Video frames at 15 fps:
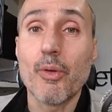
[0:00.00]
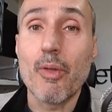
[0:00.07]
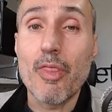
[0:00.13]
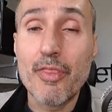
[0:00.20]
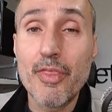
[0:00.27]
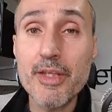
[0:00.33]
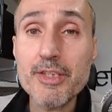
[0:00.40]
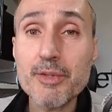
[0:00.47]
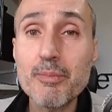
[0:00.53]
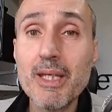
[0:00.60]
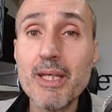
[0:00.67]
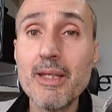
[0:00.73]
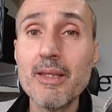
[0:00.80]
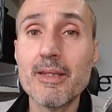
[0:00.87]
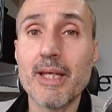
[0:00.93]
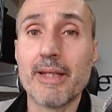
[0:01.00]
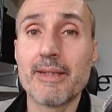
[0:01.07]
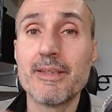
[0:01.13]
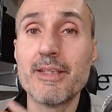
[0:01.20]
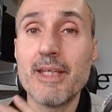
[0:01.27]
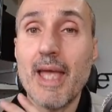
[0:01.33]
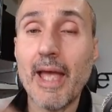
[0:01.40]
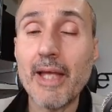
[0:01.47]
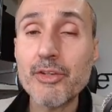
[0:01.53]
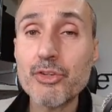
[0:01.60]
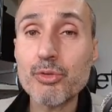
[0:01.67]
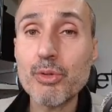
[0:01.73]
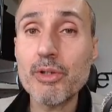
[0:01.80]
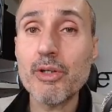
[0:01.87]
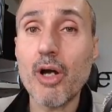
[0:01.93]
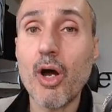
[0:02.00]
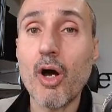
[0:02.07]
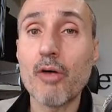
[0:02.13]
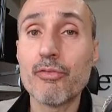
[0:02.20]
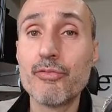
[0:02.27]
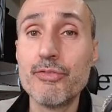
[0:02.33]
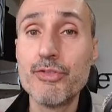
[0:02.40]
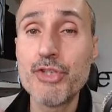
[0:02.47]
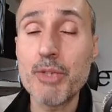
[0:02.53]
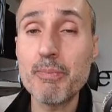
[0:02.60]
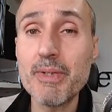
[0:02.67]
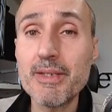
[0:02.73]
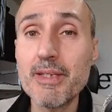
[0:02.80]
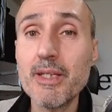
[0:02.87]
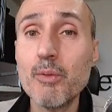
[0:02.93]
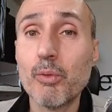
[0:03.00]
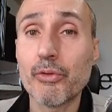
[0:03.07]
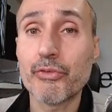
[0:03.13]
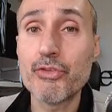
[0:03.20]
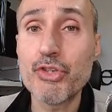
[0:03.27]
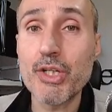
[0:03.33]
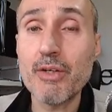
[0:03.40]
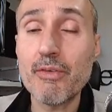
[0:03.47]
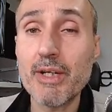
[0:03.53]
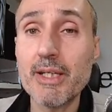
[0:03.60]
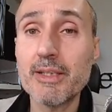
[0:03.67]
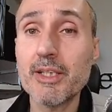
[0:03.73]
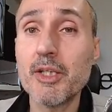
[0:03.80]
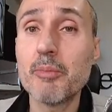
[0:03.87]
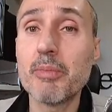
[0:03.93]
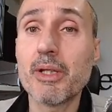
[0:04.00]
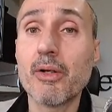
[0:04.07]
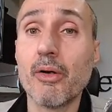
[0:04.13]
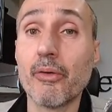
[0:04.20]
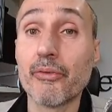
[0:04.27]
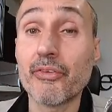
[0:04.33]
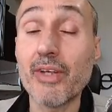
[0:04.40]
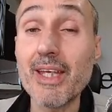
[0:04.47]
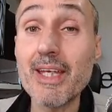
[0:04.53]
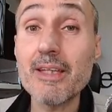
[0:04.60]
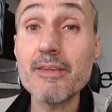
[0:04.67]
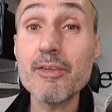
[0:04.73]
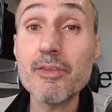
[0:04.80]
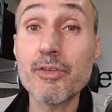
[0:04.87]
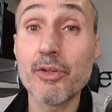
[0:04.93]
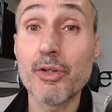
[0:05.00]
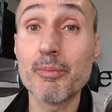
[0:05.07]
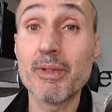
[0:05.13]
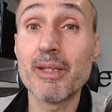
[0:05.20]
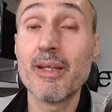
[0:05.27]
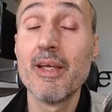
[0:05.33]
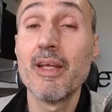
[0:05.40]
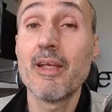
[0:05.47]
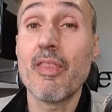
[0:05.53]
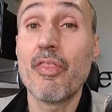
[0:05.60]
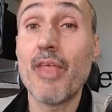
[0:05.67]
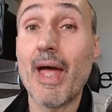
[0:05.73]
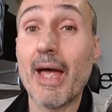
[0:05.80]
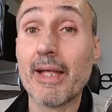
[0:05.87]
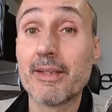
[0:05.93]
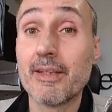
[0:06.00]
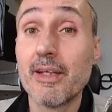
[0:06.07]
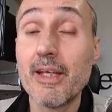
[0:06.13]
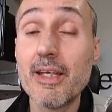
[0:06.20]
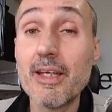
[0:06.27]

this means that the answer of GPT was generated because it determined that